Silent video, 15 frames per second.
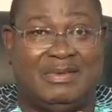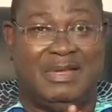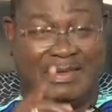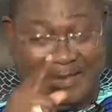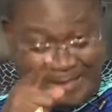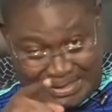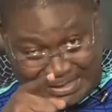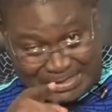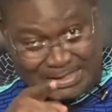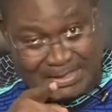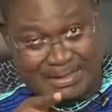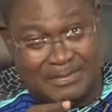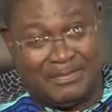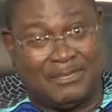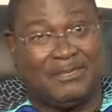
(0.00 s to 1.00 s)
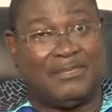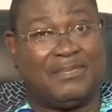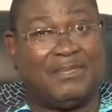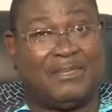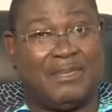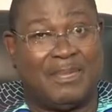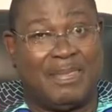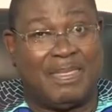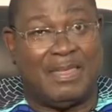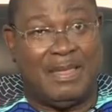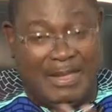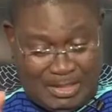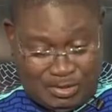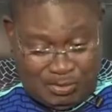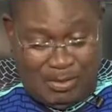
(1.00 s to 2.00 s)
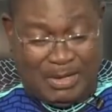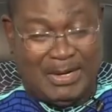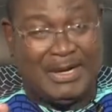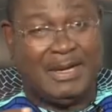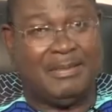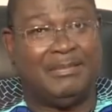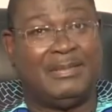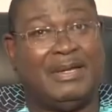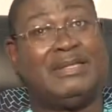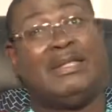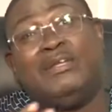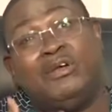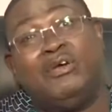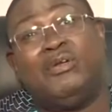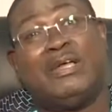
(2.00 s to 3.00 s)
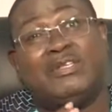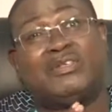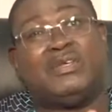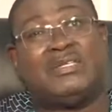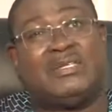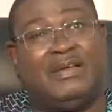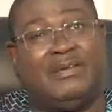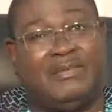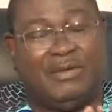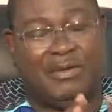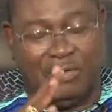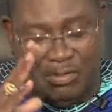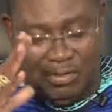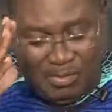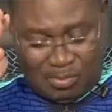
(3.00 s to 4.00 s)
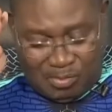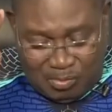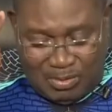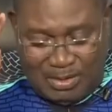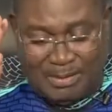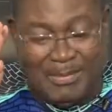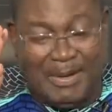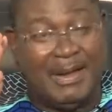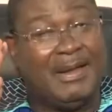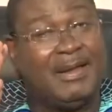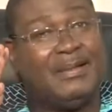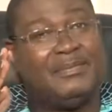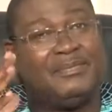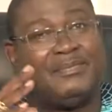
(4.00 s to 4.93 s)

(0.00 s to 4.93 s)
that this is where I am. And then you're going to ask yourself, where am I?